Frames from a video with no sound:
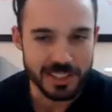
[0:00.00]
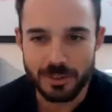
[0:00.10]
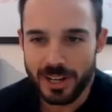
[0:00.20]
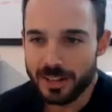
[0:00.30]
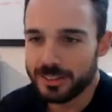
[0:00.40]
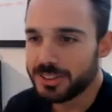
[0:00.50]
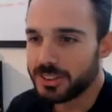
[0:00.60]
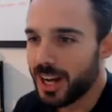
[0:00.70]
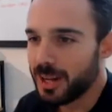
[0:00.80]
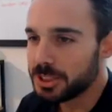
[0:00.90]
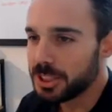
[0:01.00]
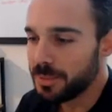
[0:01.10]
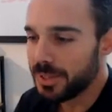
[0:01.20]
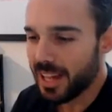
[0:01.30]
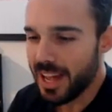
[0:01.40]
when I was drop
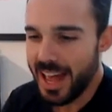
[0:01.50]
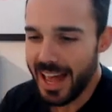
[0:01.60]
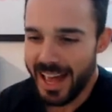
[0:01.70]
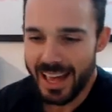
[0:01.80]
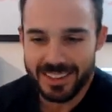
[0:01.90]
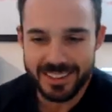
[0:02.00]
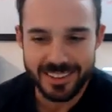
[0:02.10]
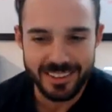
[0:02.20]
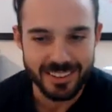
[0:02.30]
shipping, I